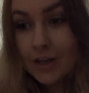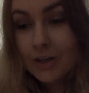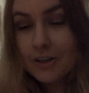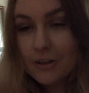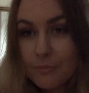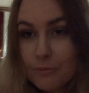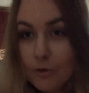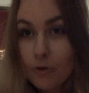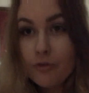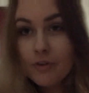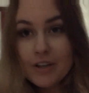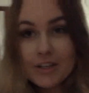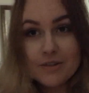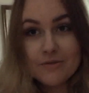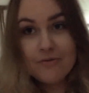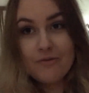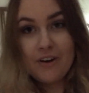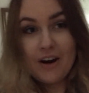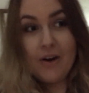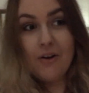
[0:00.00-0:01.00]
The movie's
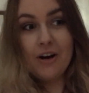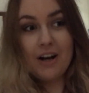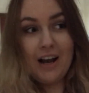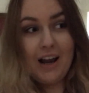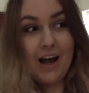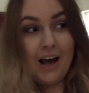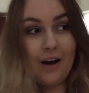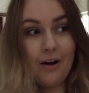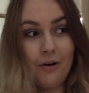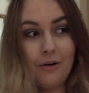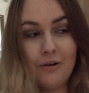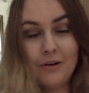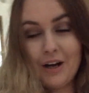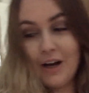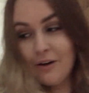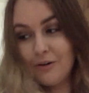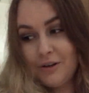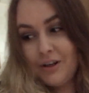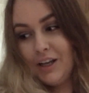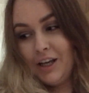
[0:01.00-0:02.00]
very loud.
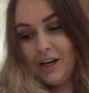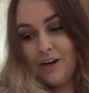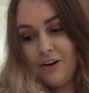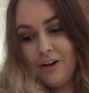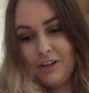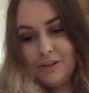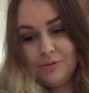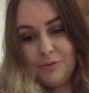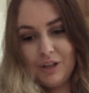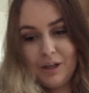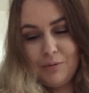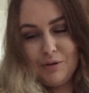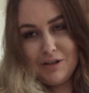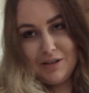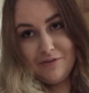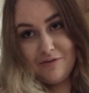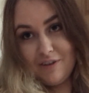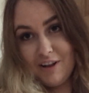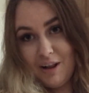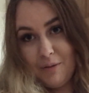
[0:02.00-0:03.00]
I could hear it when I
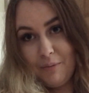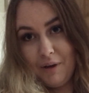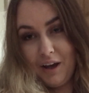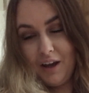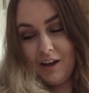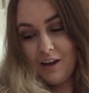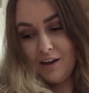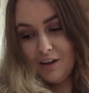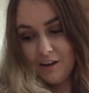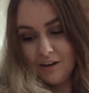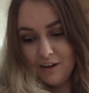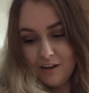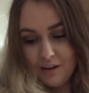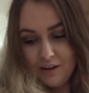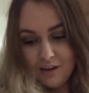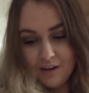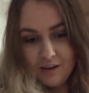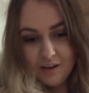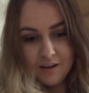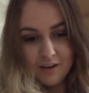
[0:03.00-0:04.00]
was filming.
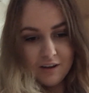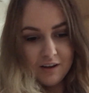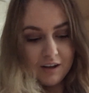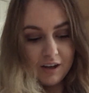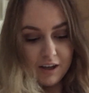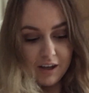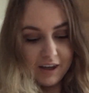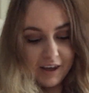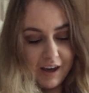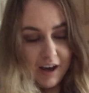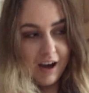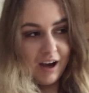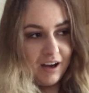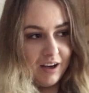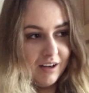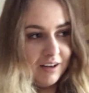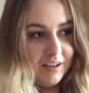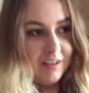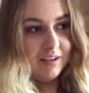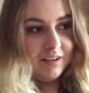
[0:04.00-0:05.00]
Was it? I yeah.